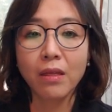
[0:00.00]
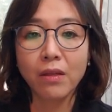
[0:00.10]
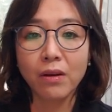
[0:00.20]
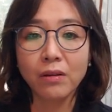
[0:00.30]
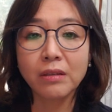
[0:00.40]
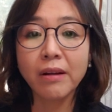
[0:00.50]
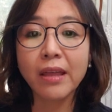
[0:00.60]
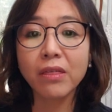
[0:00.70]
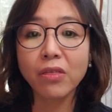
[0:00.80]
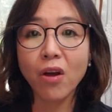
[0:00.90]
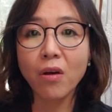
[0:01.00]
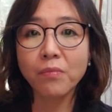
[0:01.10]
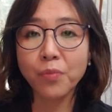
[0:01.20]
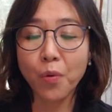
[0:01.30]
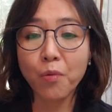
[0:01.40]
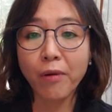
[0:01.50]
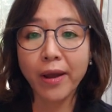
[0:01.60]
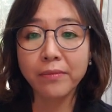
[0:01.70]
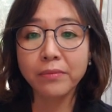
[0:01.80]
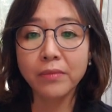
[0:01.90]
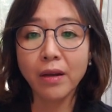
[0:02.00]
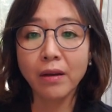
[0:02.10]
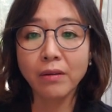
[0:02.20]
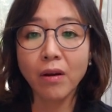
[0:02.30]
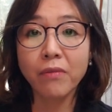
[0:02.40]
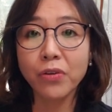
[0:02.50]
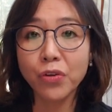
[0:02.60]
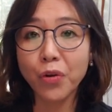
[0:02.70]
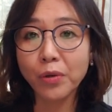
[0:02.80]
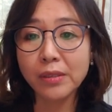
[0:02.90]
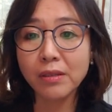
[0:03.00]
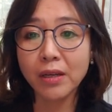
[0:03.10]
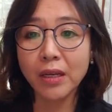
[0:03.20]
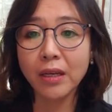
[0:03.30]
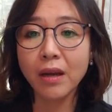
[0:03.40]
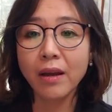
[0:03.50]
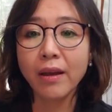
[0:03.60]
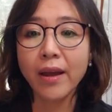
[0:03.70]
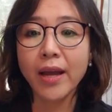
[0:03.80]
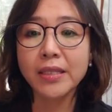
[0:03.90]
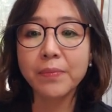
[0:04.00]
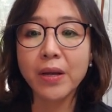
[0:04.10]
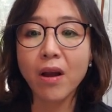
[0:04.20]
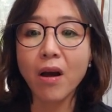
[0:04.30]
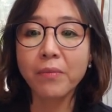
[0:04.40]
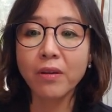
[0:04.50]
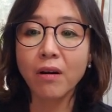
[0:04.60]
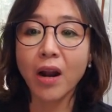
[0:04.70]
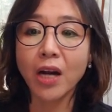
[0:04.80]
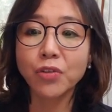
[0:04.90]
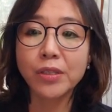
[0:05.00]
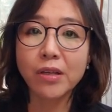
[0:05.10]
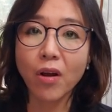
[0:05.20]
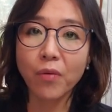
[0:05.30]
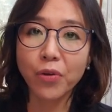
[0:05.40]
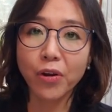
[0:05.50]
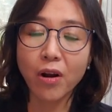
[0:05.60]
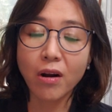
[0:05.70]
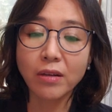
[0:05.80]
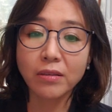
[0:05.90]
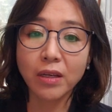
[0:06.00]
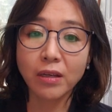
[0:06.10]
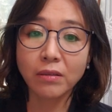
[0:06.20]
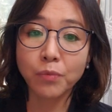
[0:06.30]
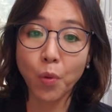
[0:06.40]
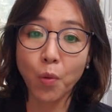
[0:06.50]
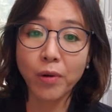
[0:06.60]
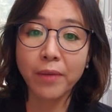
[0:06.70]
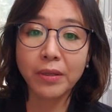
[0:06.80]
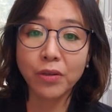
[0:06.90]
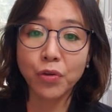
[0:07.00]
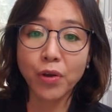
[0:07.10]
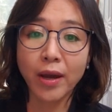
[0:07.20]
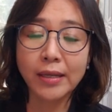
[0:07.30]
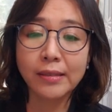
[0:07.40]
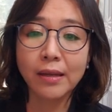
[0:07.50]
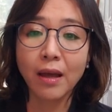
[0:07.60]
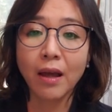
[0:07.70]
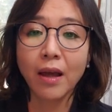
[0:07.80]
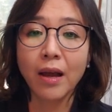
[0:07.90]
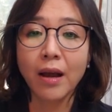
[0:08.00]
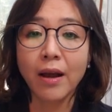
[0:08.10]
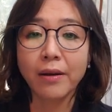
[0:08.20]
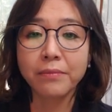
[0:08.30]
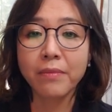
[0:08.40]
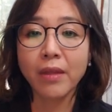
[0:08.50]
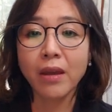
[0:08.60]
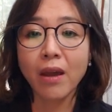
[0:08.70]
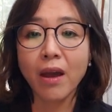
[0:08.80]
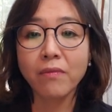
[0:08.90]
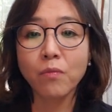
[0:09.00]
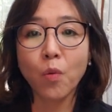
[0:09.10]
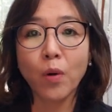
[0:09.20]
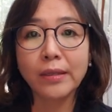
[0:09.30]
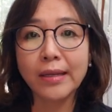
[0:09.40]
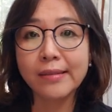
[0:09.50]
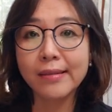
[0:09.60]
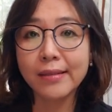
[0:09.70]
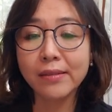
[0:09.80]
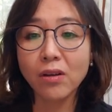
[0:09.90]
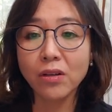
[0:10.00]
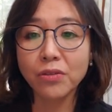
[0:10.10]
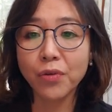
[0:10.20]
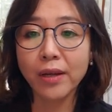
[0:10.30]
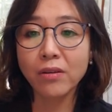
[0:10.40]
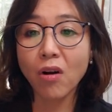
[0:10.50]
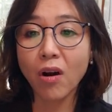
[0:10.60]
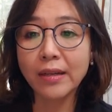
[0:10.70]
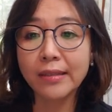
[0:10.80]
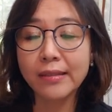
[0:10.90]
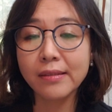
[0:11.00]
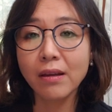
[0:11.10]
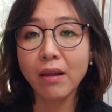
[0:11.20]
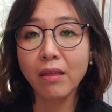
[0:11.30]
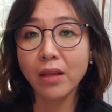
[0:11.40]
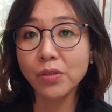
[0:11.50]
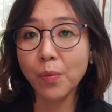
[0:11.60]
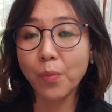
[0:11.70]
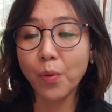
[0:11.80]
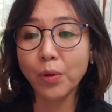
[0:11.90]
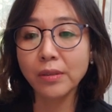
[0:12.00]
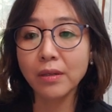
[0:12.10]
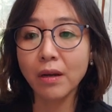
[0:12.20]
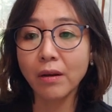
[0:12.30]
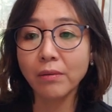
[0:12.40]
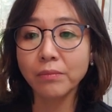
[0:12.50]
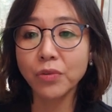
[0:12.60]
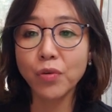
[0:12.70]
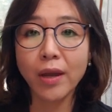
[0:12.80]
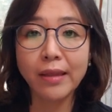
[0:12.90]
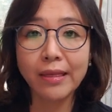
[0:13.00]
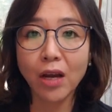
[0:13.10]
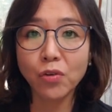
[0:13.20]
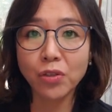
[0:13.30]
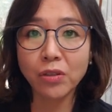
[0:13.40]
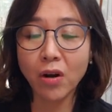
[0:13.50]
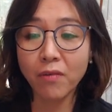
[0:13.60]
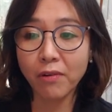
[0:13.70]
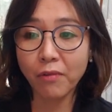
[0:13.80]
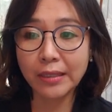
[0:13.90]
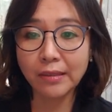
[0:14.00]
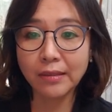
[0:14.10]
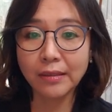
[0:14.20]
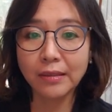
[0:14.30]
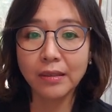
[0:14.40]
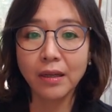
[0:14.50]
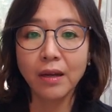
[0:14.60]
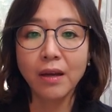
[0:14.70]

The Green Thumb program of New York City has become the largest community gardening program in the US. They have more than 600 gardens that support 20,000 urban residents.